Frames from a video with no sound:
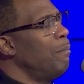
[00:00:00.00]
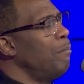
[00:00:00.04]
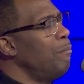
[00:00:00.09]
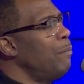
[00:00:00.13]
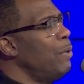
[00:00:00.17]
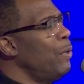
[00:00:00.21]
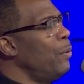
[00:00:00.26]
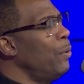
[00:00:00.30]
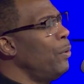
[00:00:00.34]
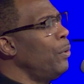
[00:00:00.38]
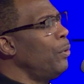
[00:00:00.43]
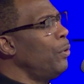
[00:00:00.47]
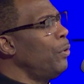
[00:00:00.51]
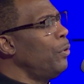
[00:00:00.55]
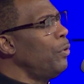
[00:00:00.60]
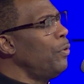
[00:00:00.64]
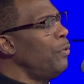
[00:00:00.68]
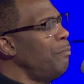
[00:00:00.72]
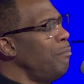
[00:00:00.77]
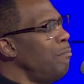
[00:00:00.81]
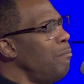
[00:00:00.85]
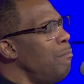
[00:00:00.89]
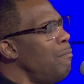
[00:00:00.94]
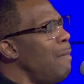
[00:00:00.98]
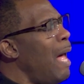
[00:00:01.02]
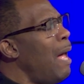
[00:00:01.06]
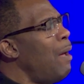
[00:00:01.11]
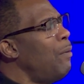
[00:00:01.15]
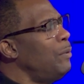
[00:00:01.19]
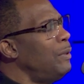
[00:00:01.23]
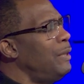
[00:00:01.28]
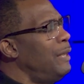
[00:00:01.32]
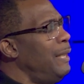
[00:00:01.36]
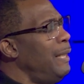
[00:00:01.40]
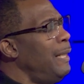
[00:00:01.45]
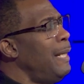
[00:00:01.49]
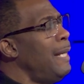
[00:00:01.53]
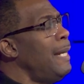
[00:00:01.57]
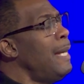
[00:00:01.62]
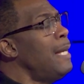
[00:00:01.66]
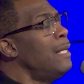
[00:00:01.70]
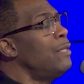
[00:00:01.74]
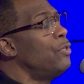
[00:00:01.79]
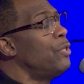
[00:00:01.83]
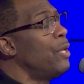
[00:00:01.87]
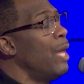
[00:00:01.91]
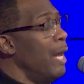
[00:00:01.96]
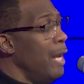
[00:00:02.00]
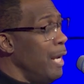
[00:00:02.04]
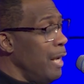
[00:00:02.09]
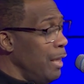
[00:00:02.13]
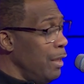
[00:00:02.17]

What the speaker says: move mountains.